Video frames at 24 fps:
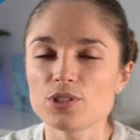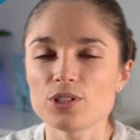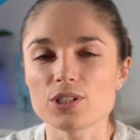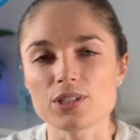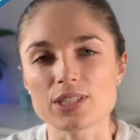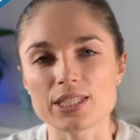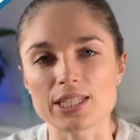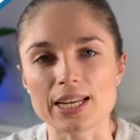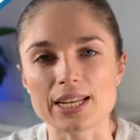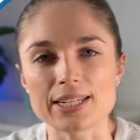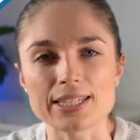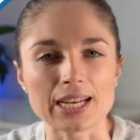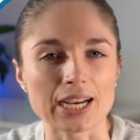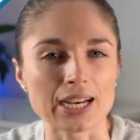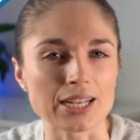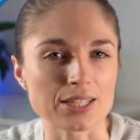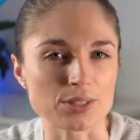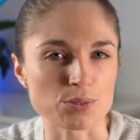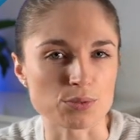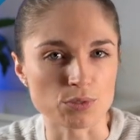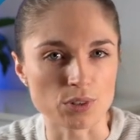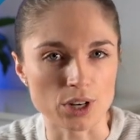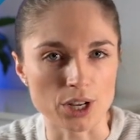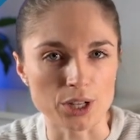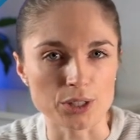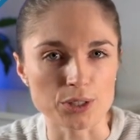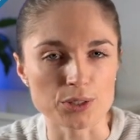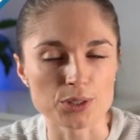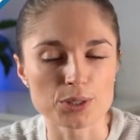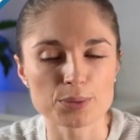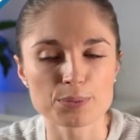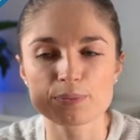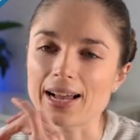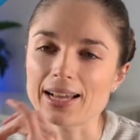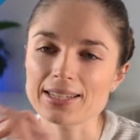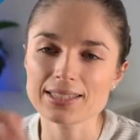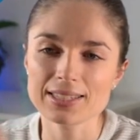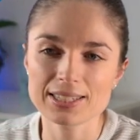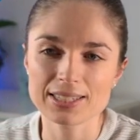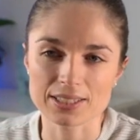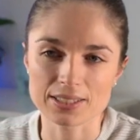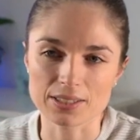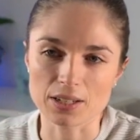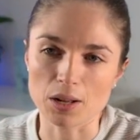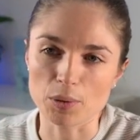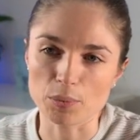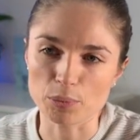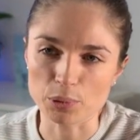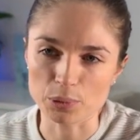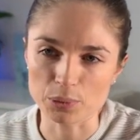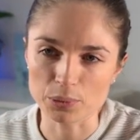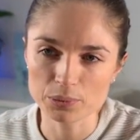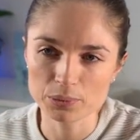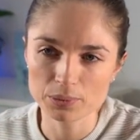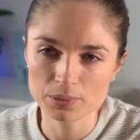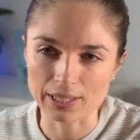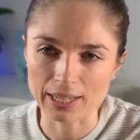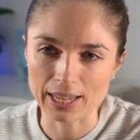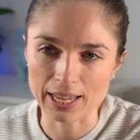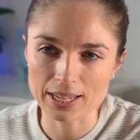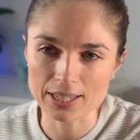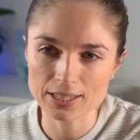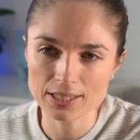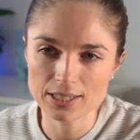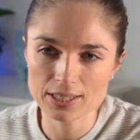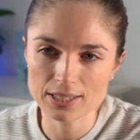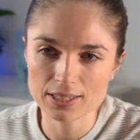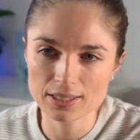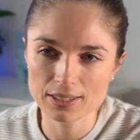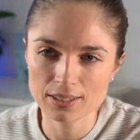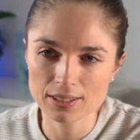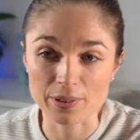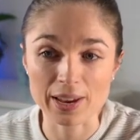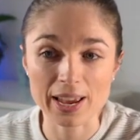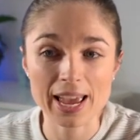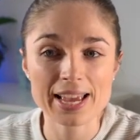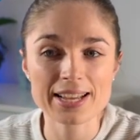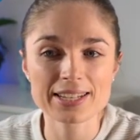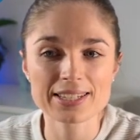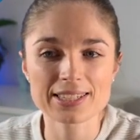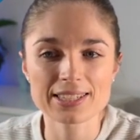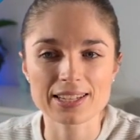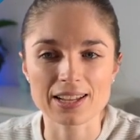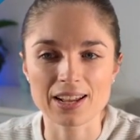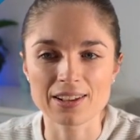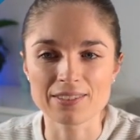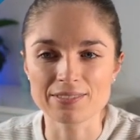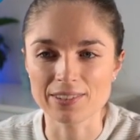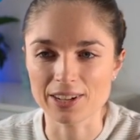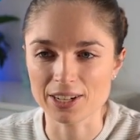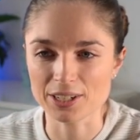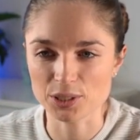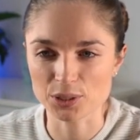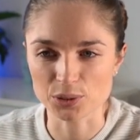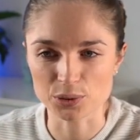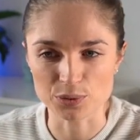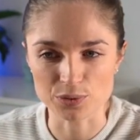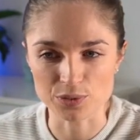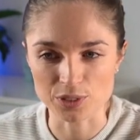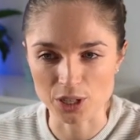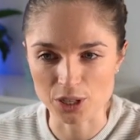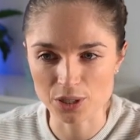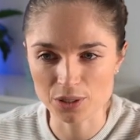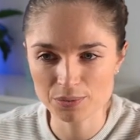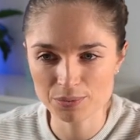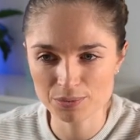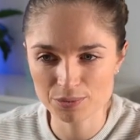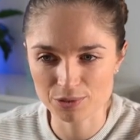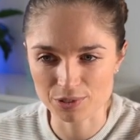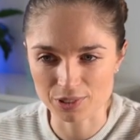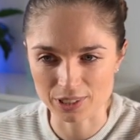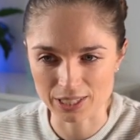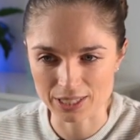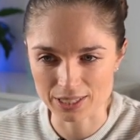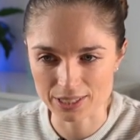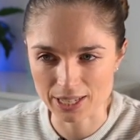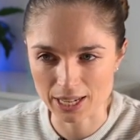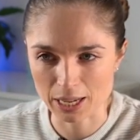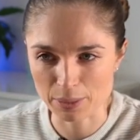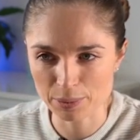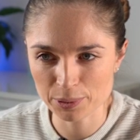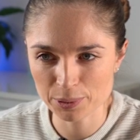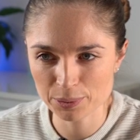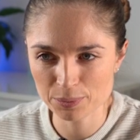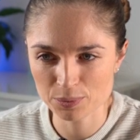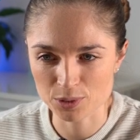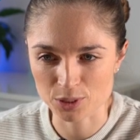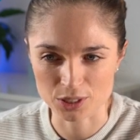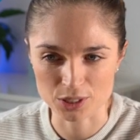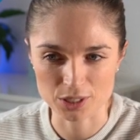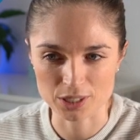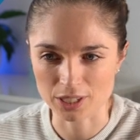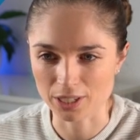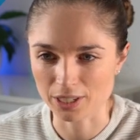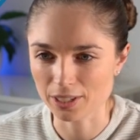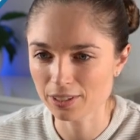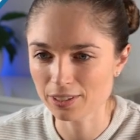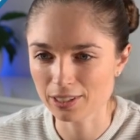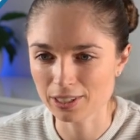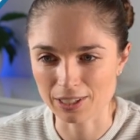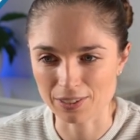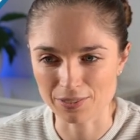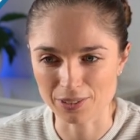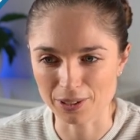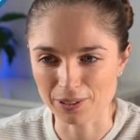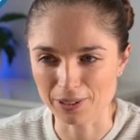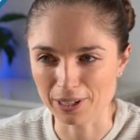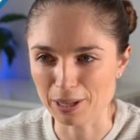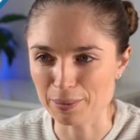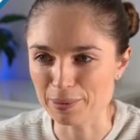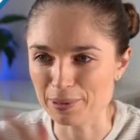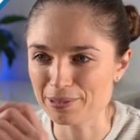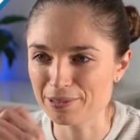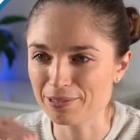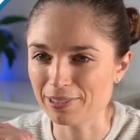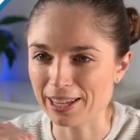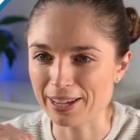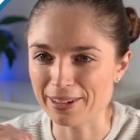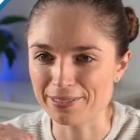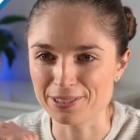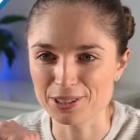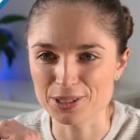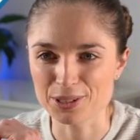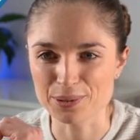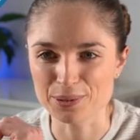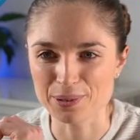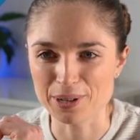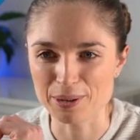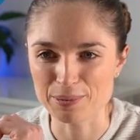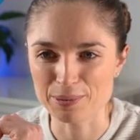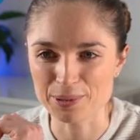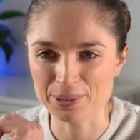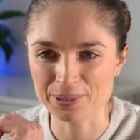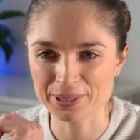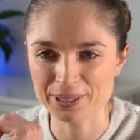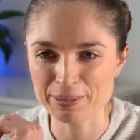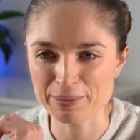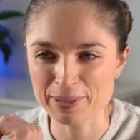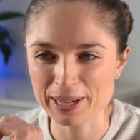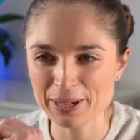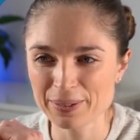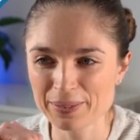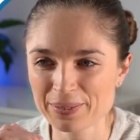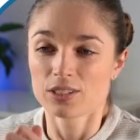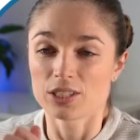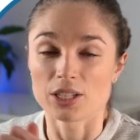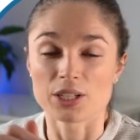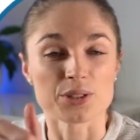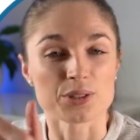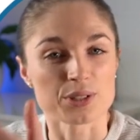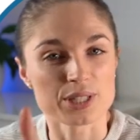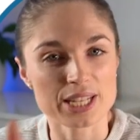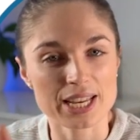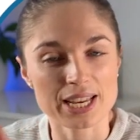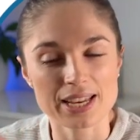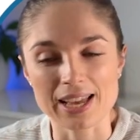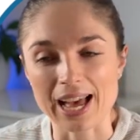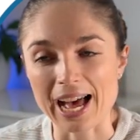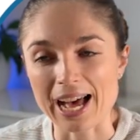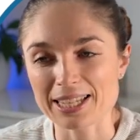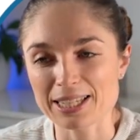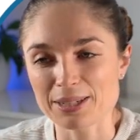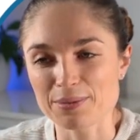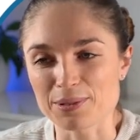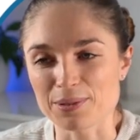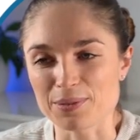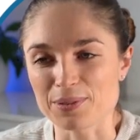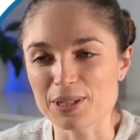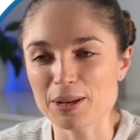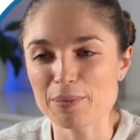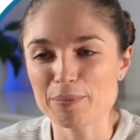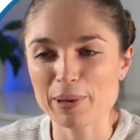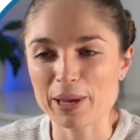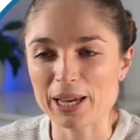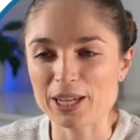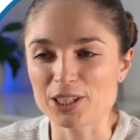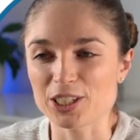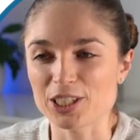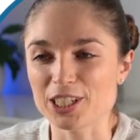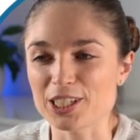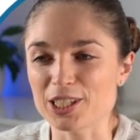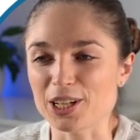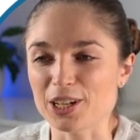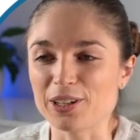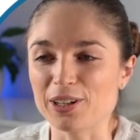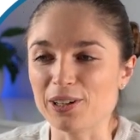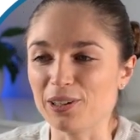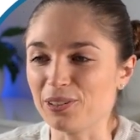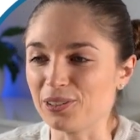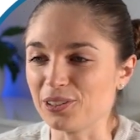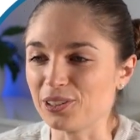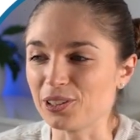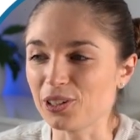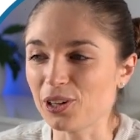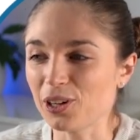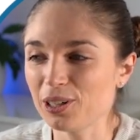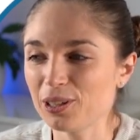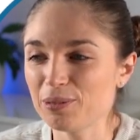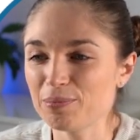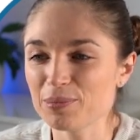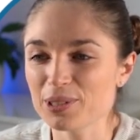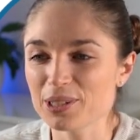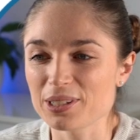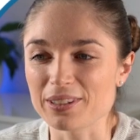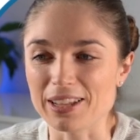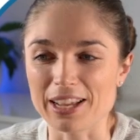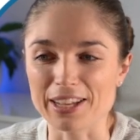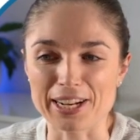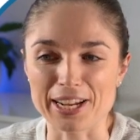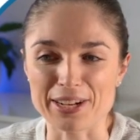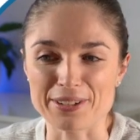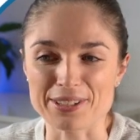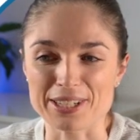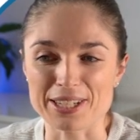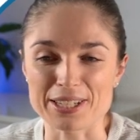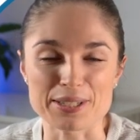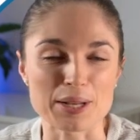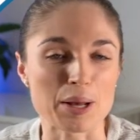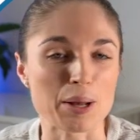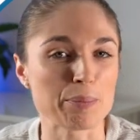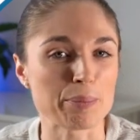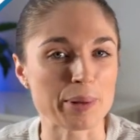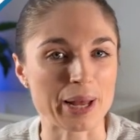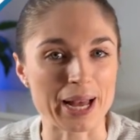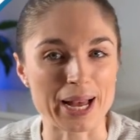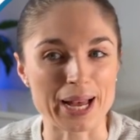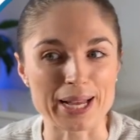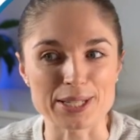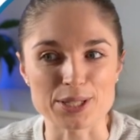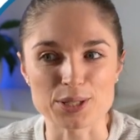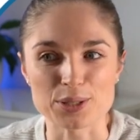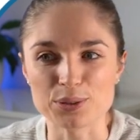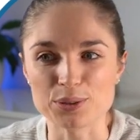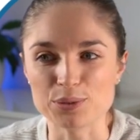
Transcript: to sit as rows. As an example, let's create a vertical view for this table, just to give you a little bit of flavor as to what I'm talking about. So you'll see atoms and subpages are no longer columns, they're now set up as